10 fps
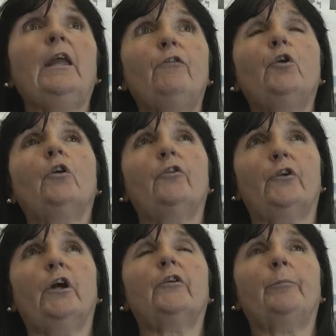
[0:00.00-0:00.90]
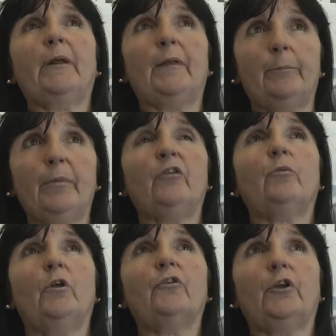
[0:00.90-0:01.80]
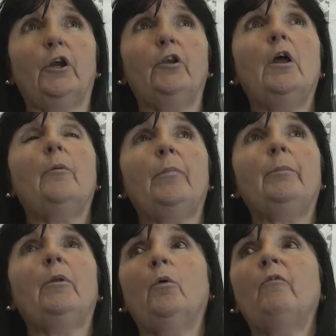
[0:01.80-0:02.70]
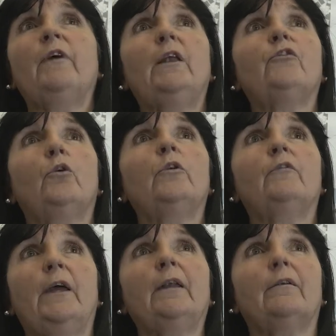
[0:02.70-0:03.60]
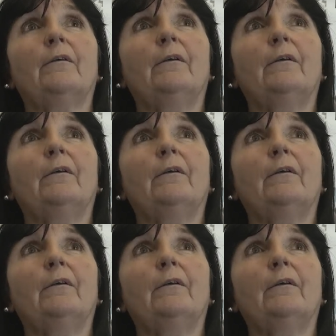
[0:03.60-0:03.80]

If you can start to bring them peace walls down, people won't feel so divided.